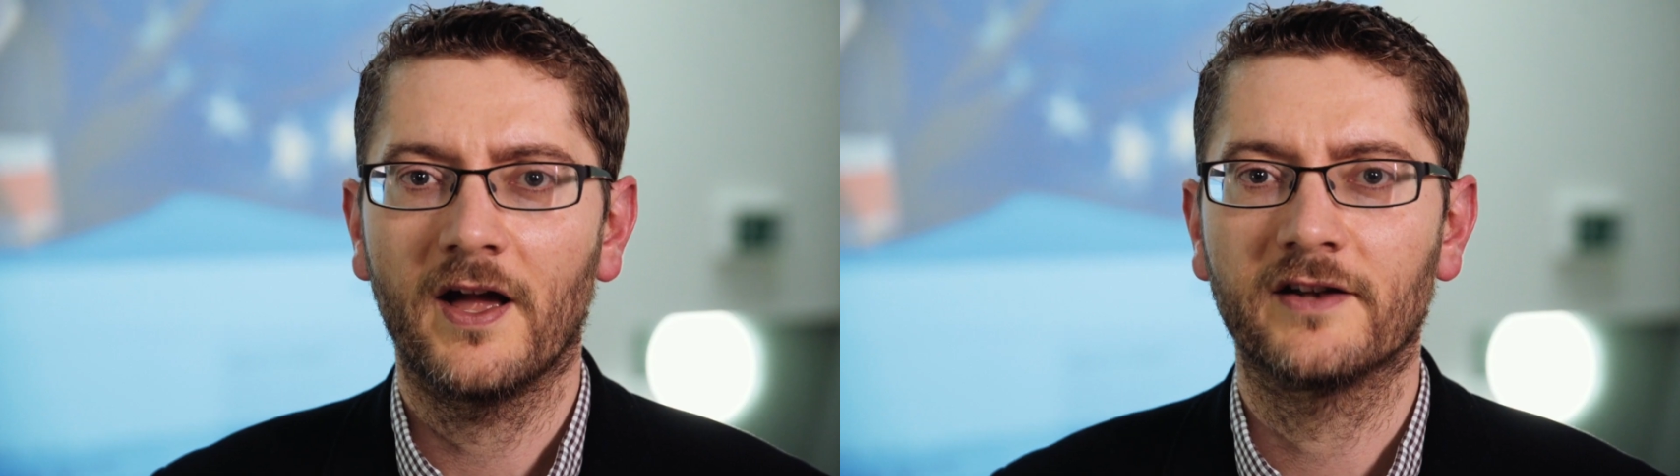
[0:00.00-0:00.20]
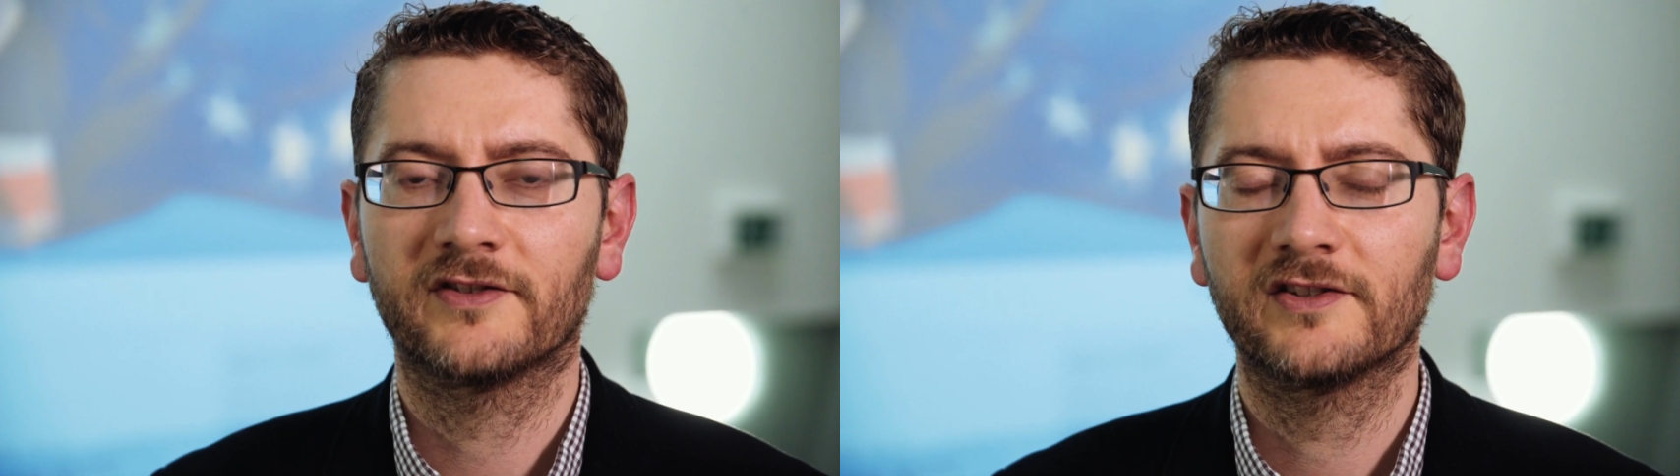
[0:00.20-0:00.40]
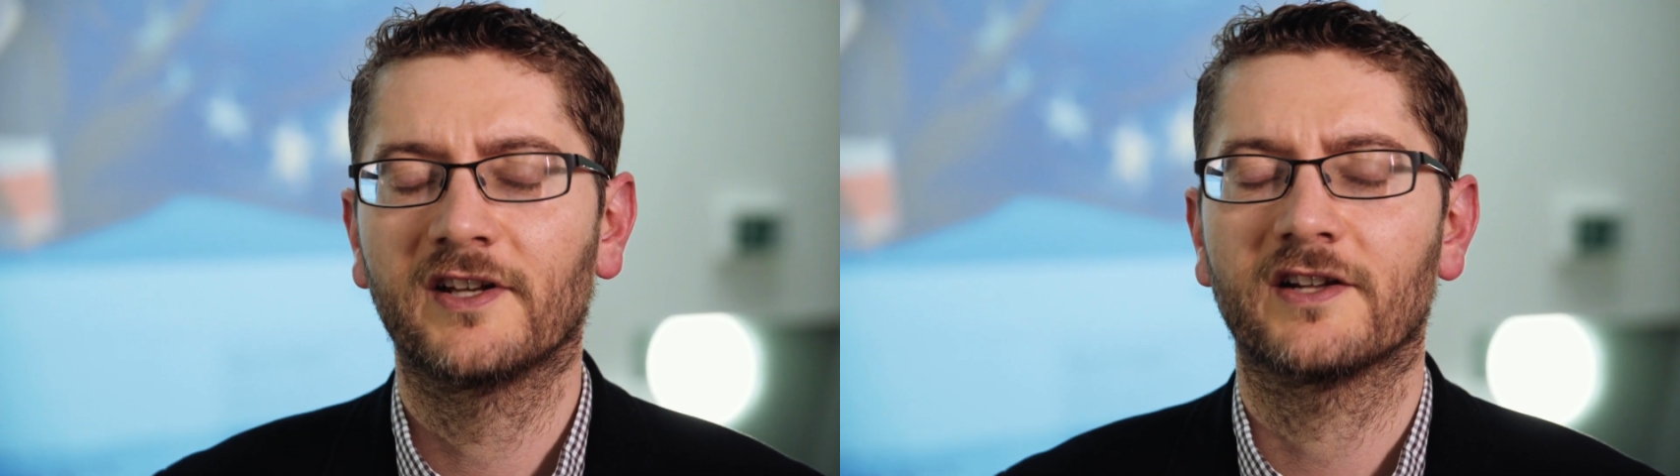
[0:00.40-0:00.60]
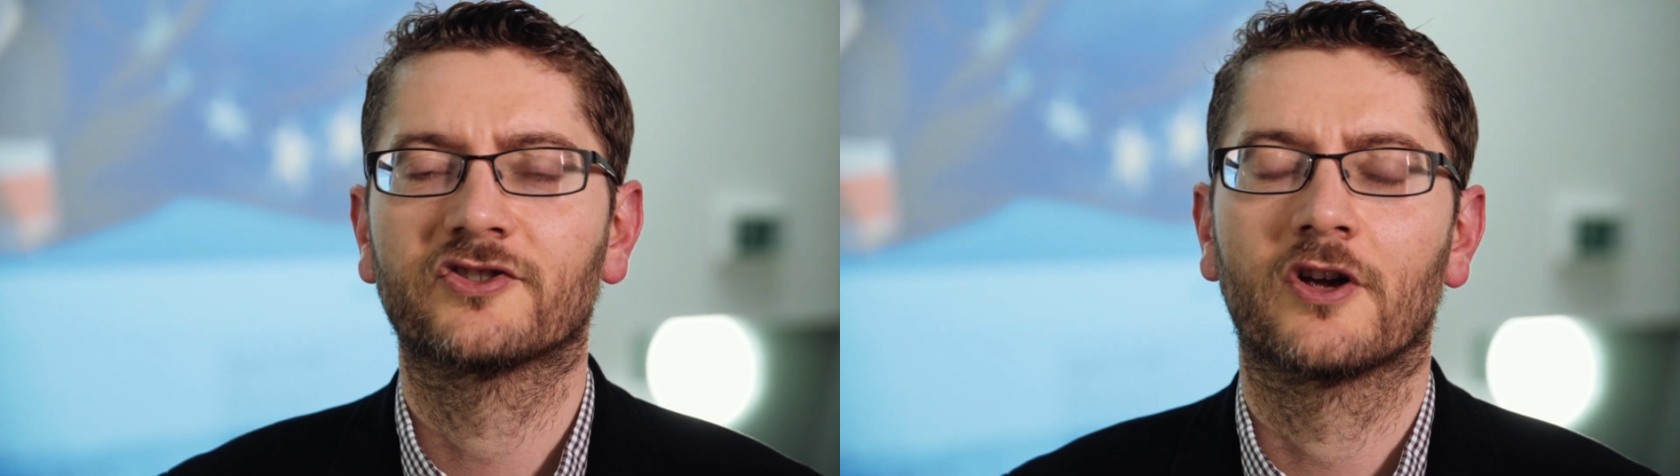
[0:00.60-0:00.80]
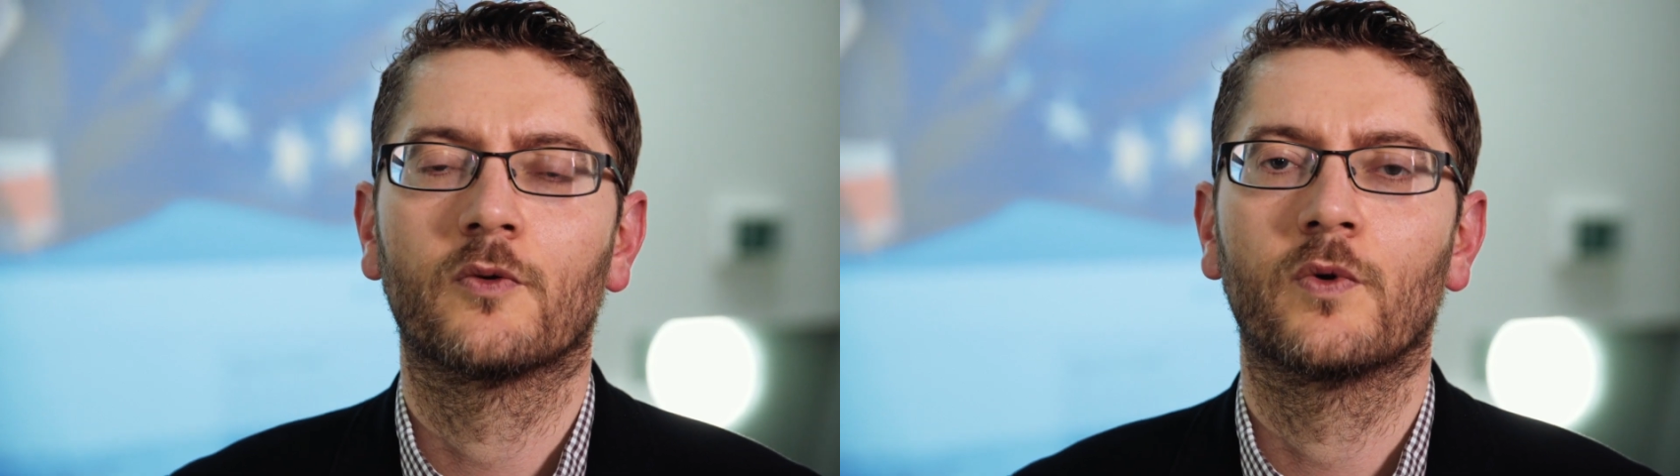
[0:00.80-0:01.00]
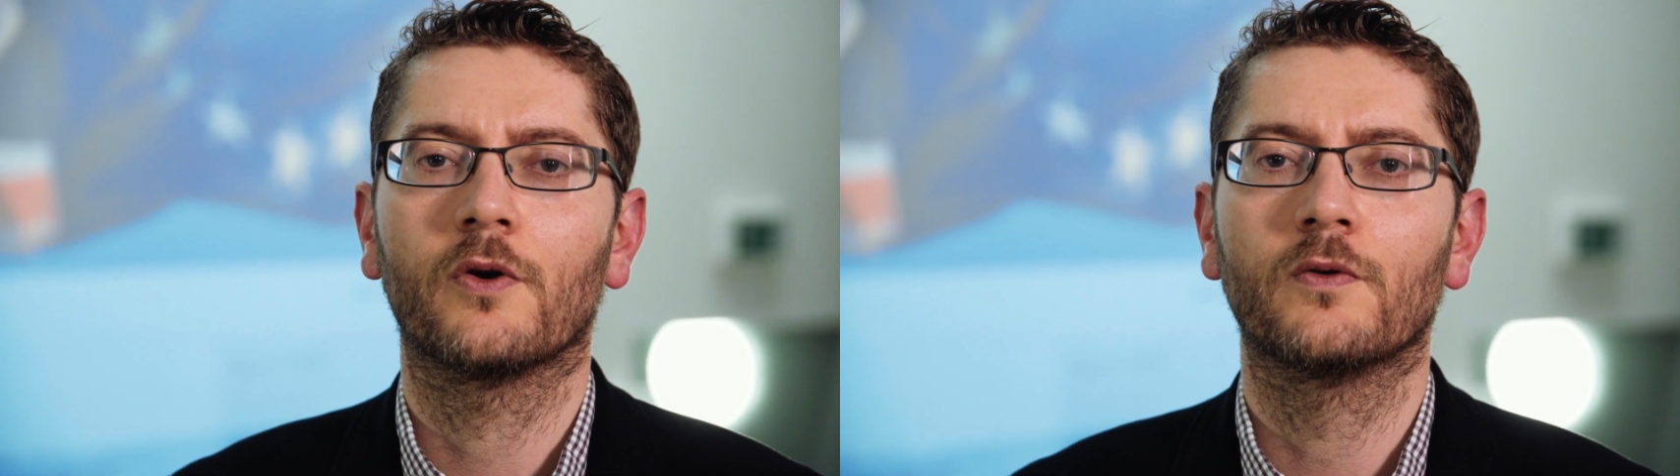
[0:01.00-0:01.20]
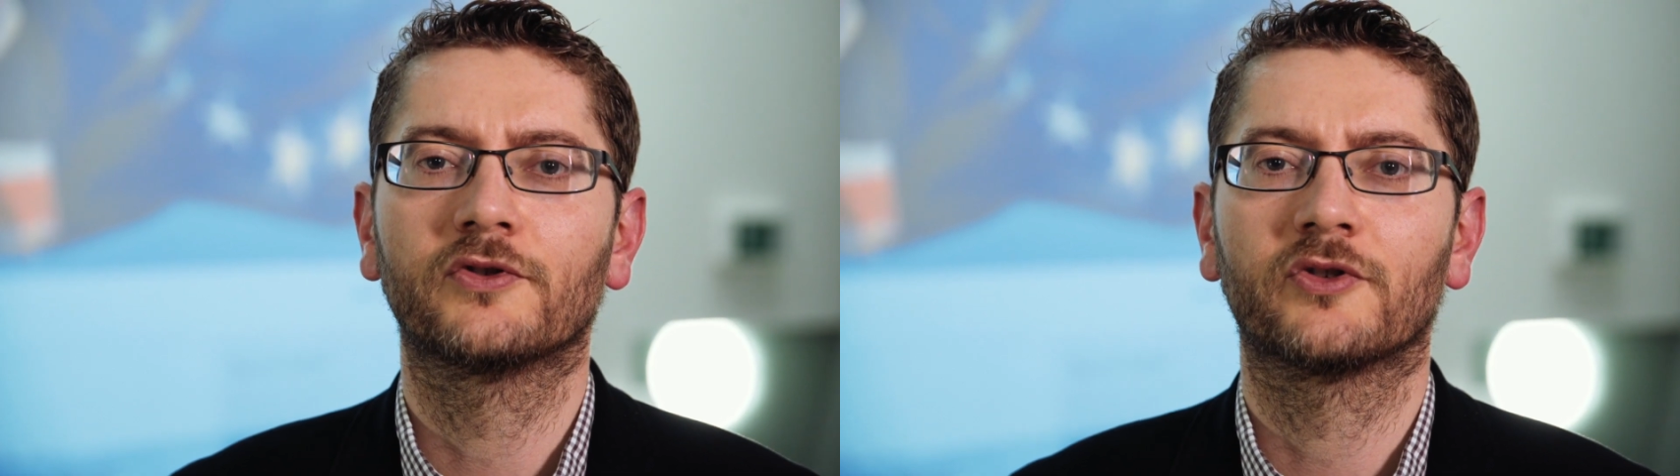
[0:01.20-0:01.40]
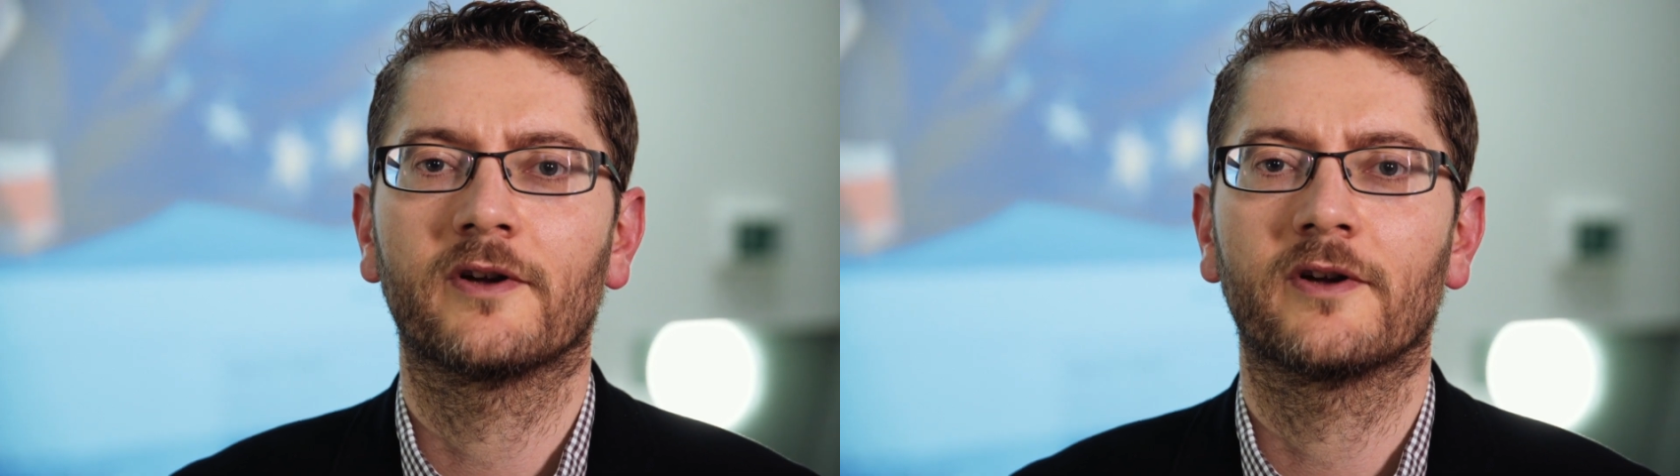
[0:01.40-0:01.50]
Hence, this lecture will also